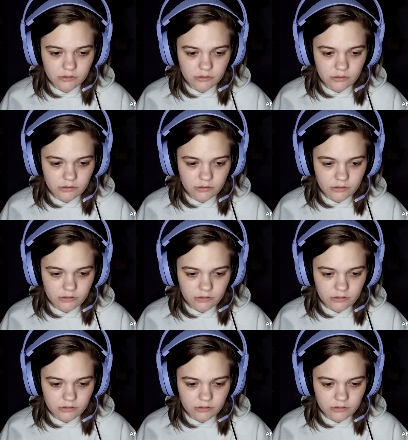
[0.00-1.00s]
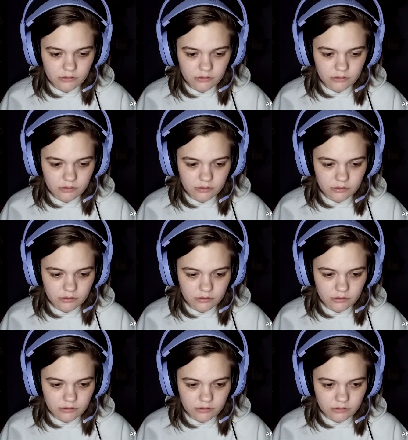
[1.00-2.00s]

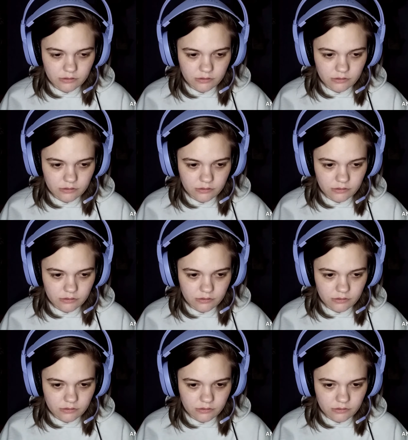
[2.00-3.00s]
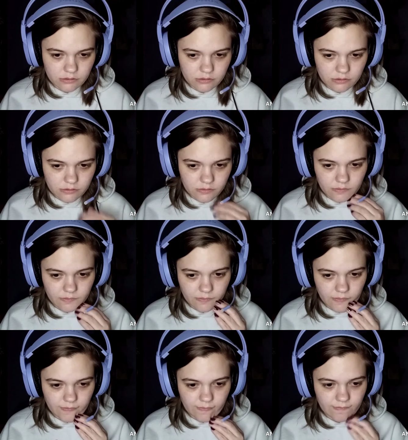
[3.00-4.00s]

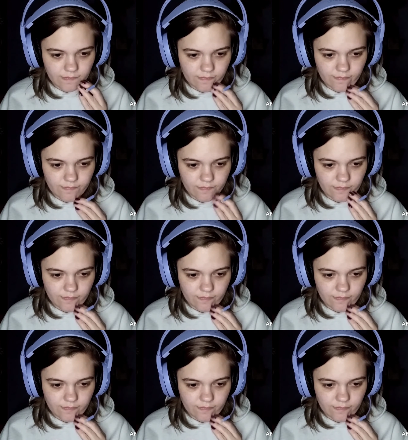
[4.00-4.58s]
(no one is talking)